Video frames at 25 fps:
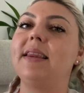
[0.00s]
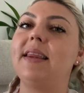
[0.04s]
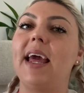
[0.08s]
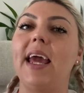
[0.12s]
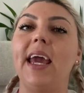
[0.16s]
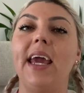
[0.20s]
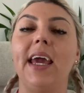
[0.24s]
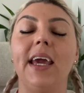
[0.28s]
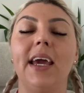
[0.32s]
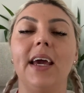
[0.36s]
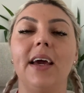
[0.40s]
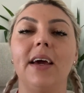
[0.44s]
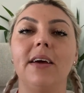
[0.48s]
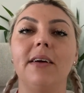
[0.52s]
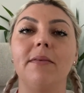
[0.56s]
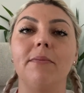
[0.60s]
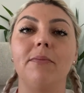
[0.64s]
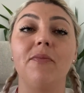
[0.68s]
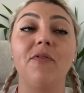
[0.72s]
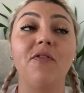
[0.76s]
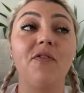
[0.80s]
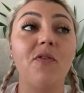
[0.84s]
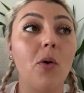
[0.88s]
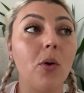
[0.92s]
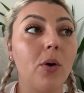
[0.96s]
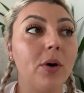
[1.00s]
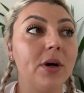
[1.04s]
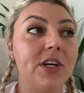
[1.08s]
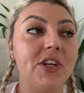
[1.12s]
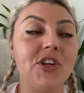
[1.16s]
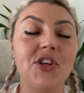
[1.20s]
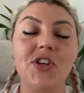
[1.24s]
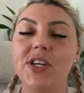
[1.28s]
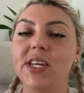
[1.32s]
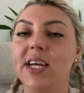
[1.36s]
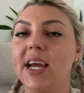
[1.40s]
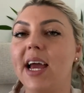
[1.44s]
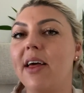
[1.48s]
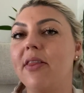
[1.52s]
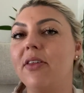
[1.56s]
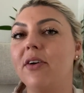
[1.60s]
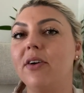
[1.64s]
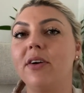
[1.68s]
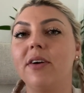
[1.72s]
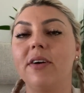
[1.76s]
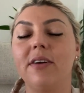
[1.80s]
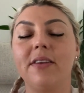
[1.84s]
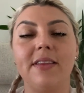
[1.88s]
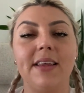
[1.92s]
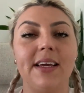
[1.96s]
they forage
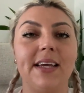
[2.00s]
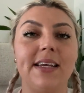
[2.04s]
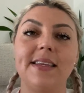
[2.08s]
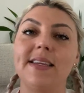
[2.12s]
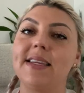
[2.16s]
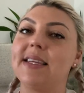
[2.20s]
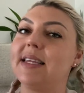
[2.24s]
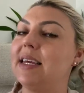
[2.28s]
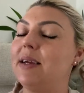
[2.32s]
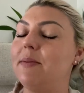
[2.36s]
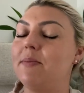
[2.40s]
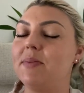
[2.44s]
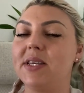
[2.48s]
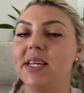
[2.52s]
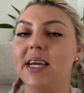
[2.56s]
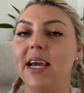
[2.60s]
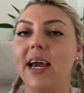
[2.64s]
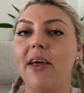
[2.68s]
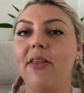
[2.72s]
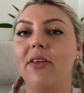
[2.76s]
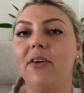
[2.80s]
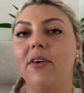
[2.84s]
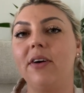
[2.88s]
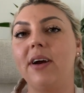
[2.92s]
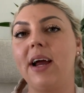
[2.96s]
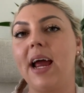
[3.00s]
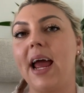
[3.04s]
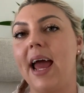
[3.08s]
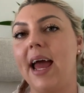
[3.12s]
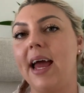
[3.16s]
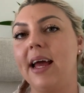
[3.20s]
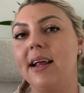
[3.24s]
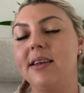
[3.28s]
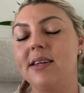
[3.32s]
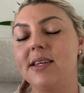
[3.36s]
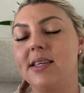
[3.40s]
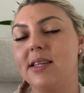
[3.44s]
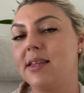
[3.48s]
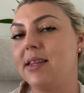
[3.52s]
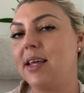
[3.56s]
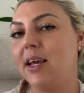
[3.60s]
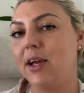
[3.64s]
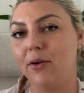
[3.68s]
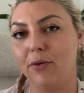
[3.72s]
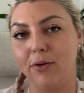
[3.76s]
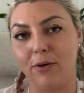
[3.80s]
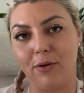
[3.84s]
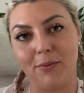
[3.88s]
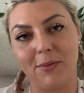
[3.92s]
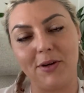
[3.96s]
together, they sleep together, and they
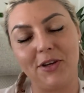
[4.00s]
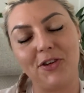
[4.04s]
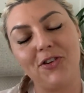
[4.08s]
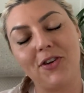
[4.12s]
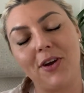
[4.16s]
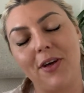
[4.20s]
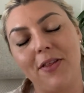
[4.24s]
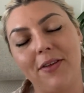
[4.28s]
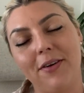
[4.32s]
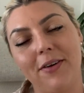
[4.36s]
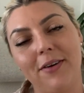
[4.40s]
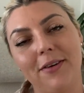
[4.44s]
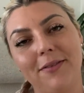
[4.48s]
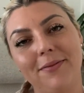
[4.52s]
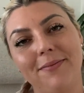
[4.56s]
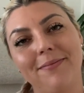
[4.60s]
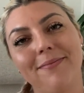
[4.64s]
groom each other.